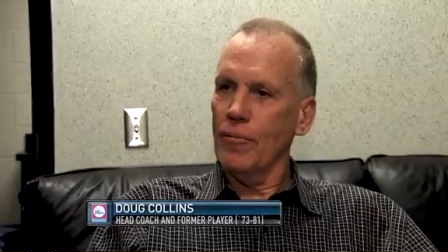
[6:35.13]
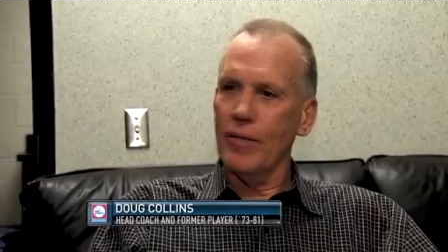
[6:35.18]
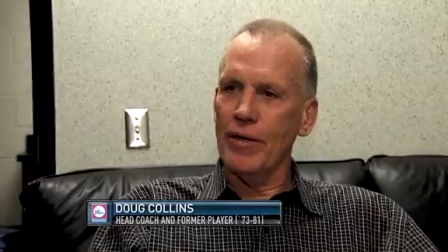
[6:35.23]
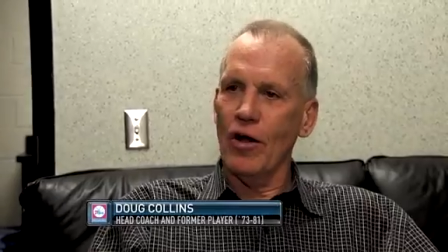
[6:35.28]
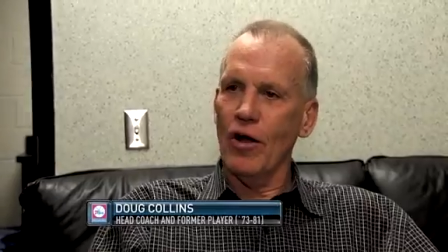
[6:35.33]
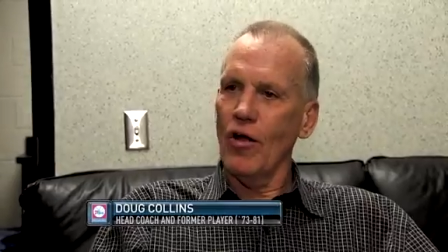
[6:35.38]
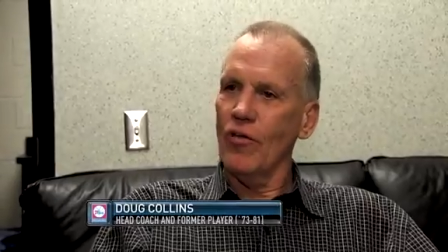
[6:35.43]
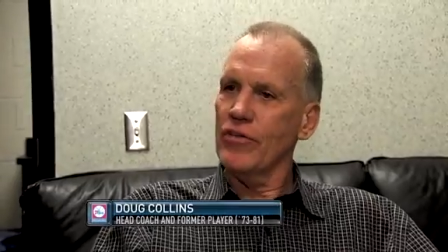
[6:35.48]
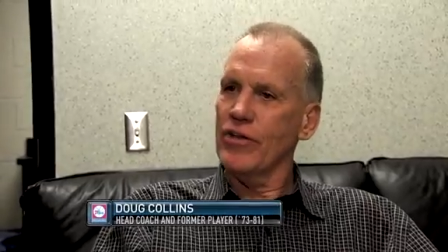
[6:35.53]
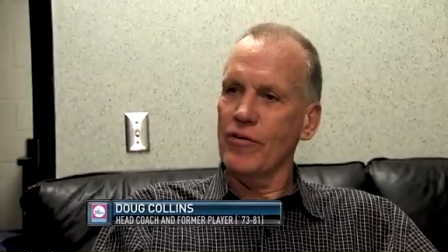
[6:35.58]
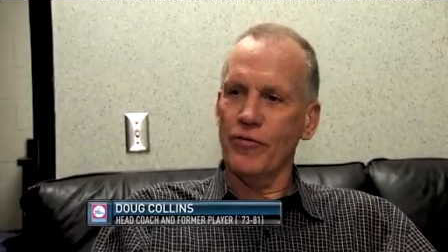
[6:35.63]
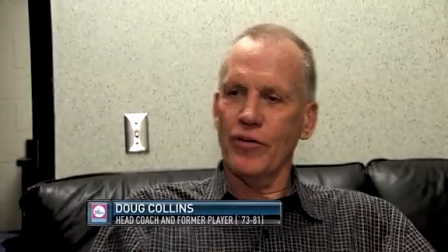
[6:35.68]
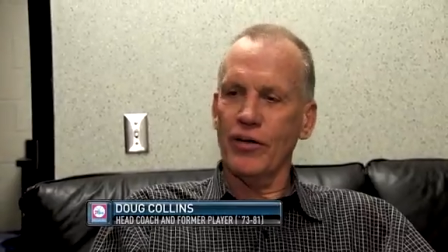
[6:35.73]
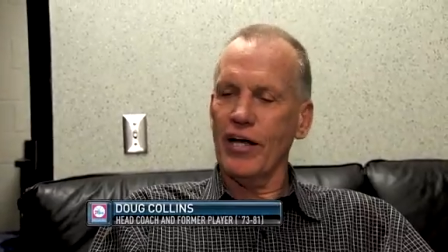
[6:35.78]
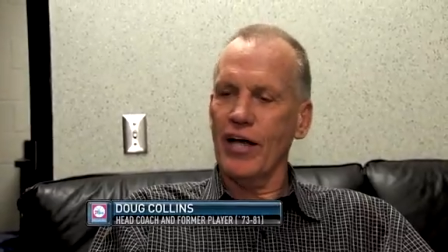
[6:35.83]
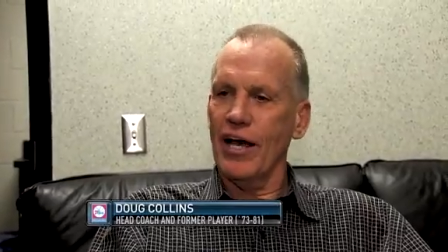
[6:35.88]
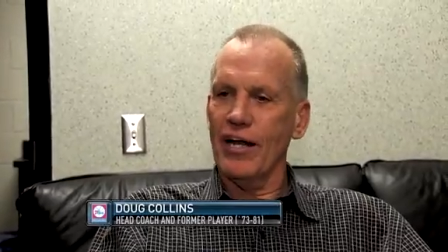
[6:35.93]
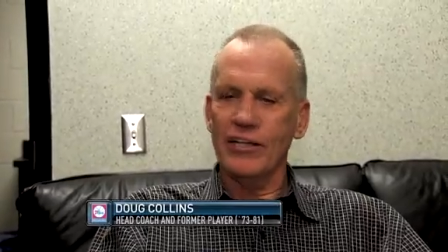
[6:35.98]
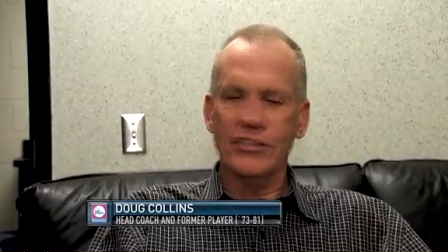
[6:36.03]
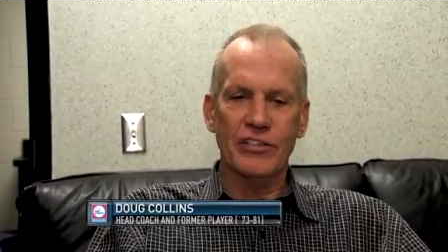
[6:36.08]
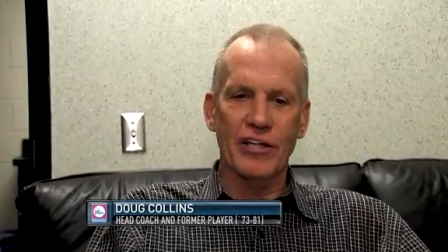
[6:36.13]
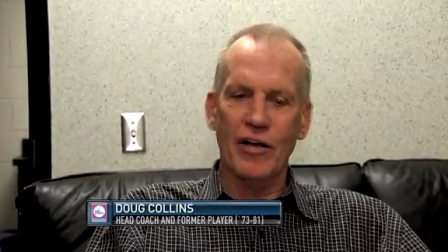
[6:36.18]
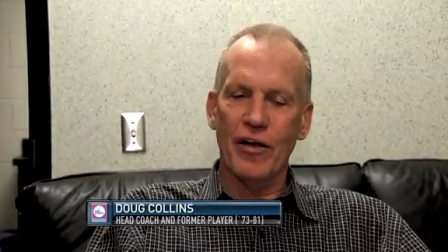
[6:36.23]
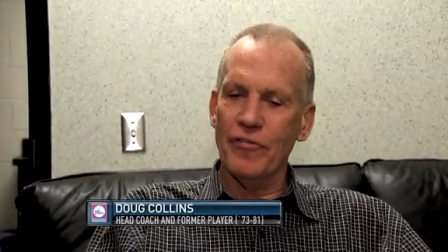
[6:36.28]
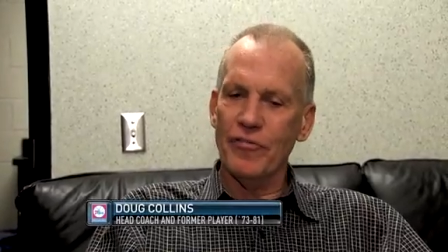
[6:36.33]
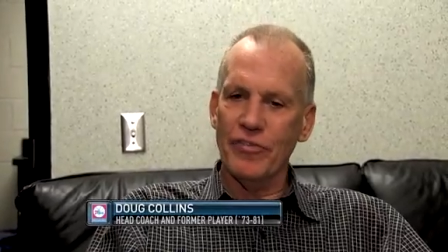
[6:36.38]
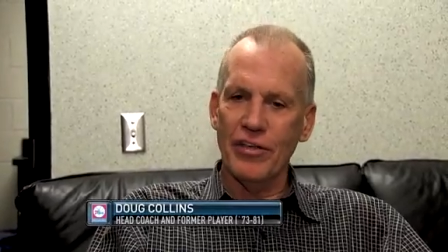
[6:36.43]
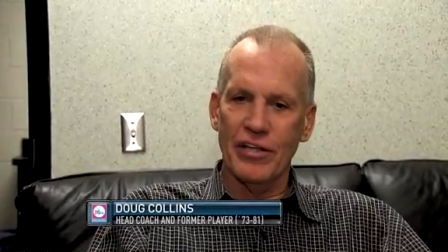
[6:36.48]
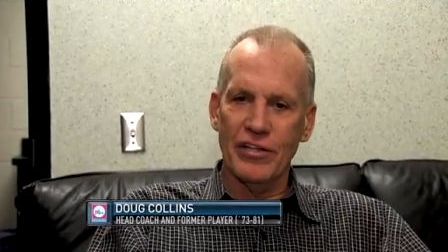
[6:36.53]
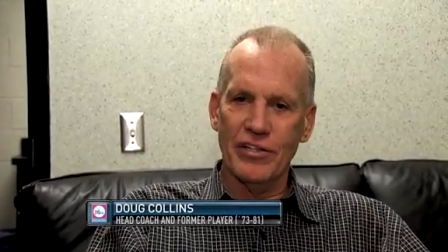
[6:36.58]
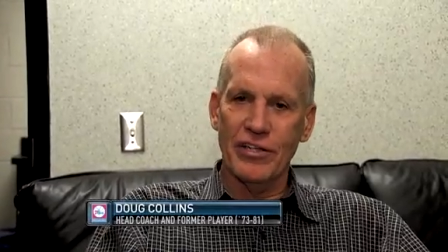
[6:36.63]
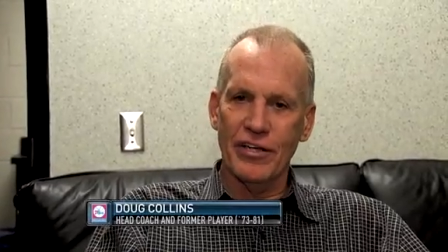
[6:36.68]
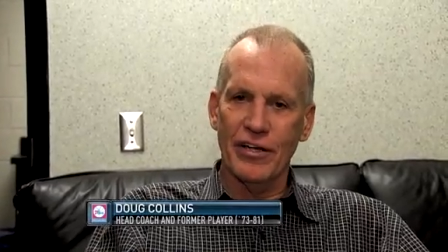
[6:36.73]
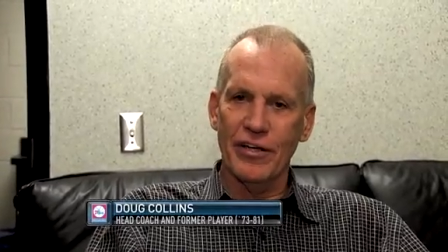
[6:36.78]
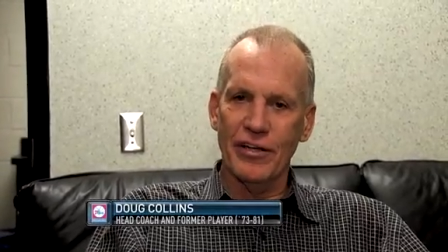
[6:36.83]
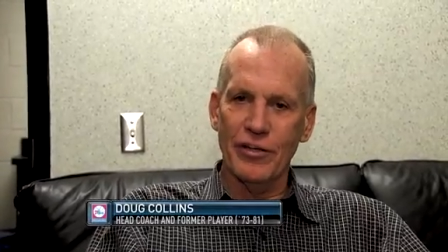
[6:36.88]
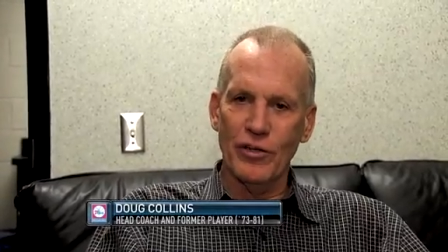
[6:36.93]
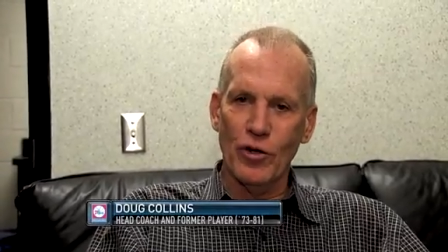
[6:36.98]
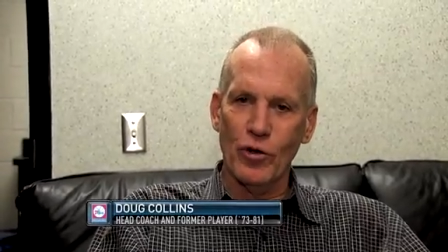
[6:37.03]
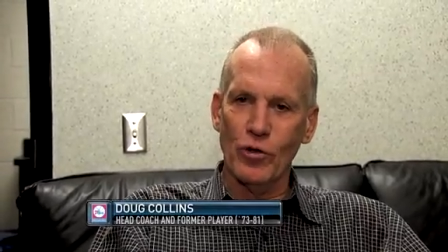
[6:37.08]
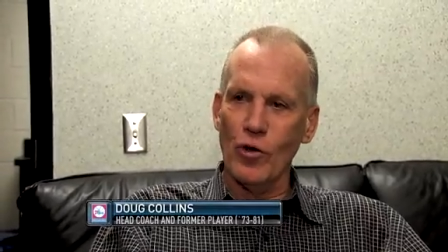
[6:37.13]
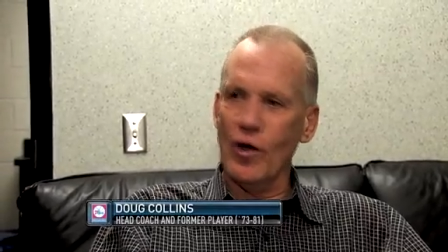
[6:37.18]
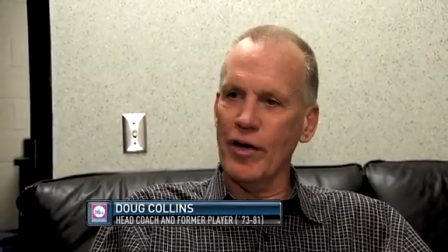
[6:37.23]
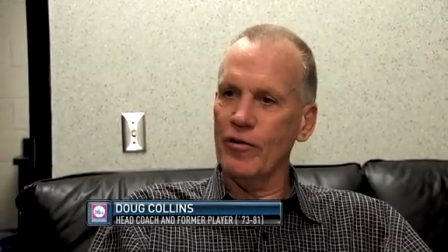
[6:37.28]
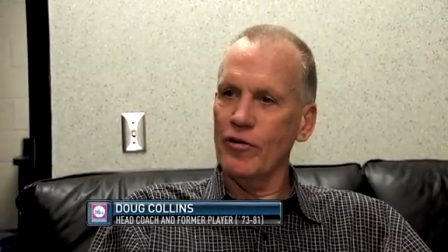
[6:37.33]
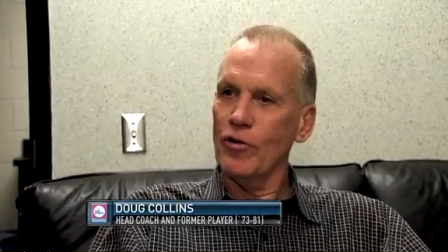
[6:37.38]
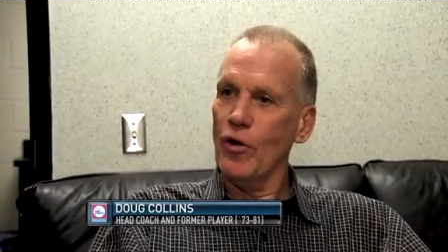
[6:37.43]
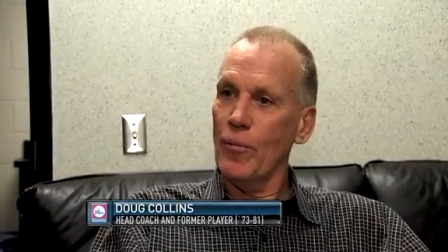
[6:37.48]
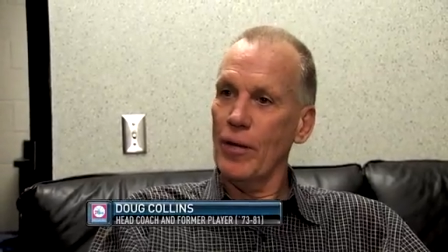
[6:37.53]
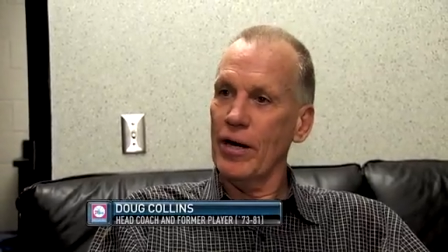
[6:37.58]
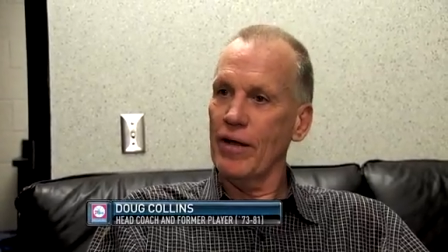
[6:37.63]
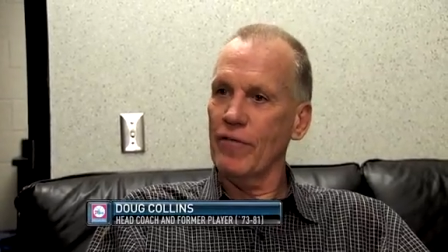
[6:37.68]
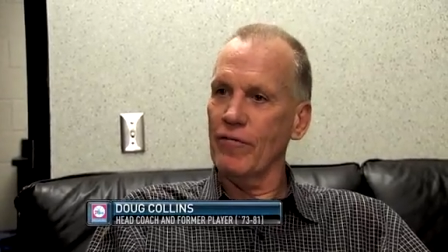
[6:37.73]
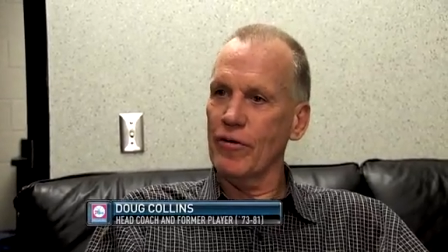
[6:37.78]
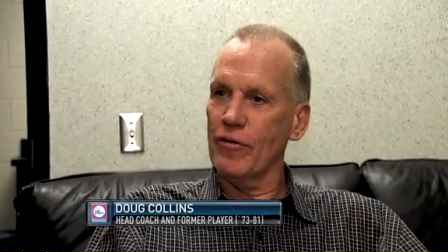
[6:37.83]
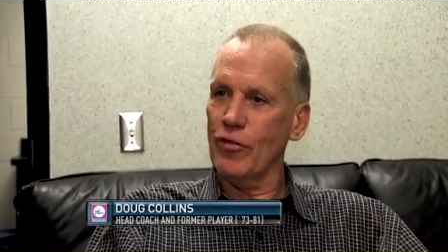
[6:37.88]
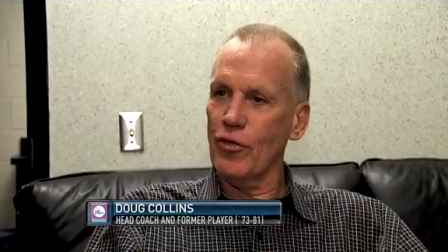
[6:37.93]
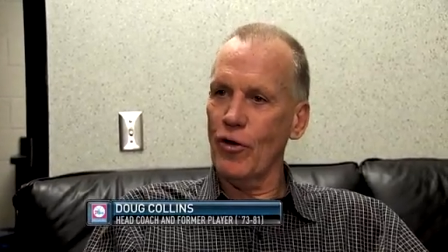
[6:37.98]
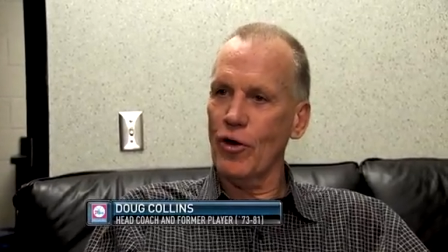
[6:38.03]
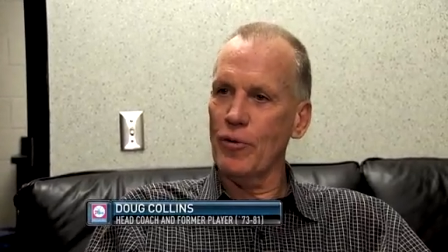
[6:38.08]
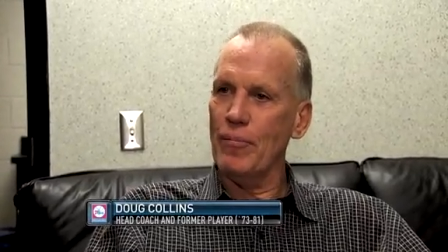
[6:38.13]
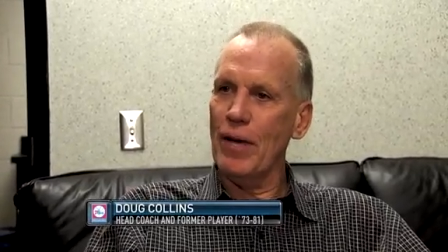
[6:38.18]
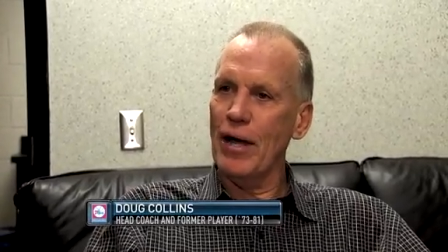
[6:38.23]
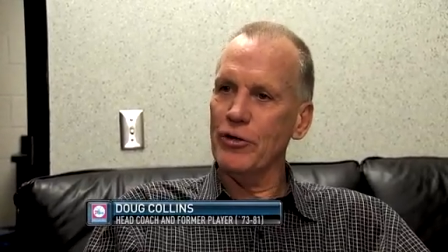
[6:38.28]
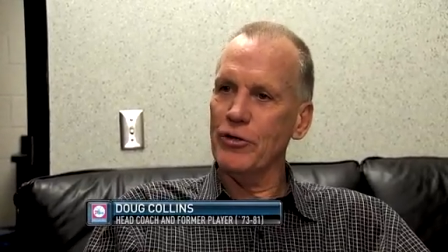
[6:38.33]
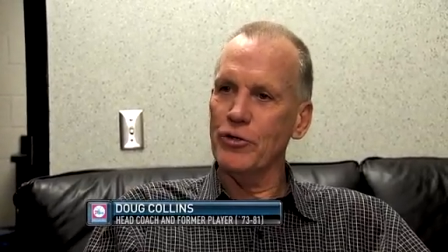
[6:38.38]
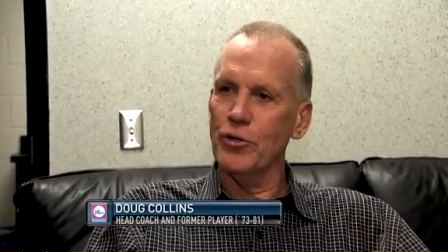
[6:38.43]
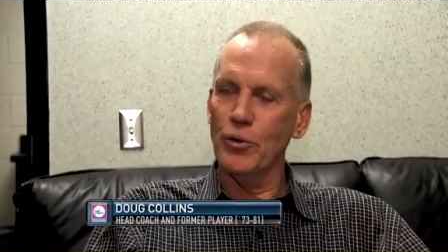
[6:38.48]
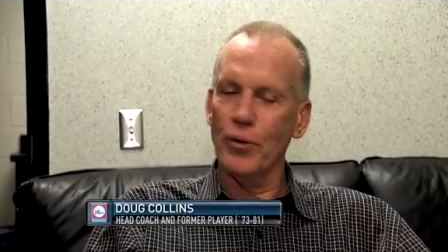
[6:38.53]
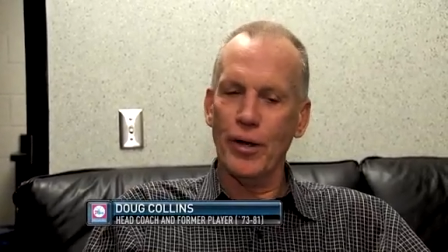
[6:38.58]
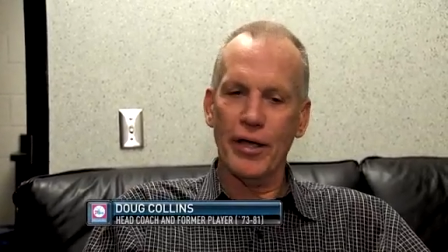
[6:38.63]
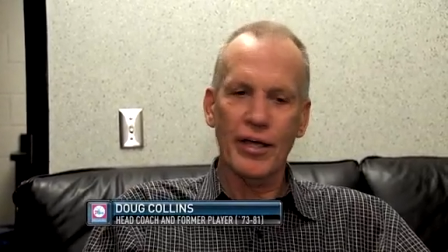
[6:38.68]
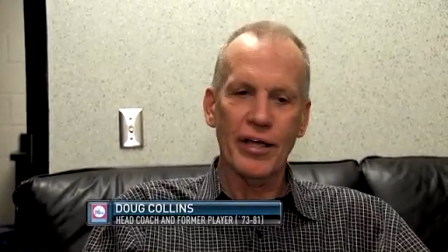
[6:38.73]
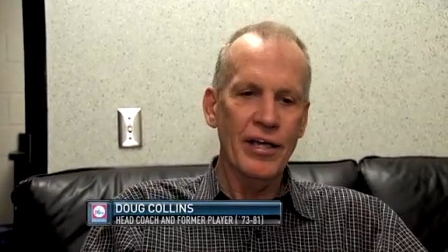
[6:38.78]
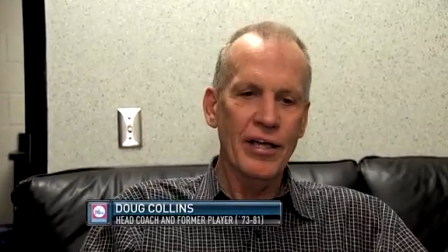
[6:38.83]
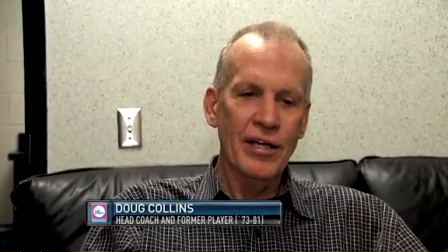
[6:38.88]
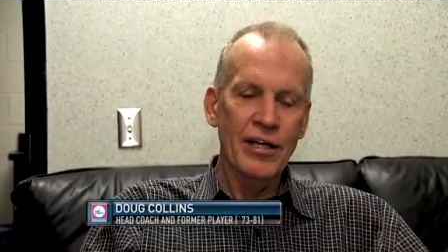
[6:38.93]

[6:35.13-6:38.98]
I mean, all different kind of stuff that, uh, you know, no, nobody ever thought about doing.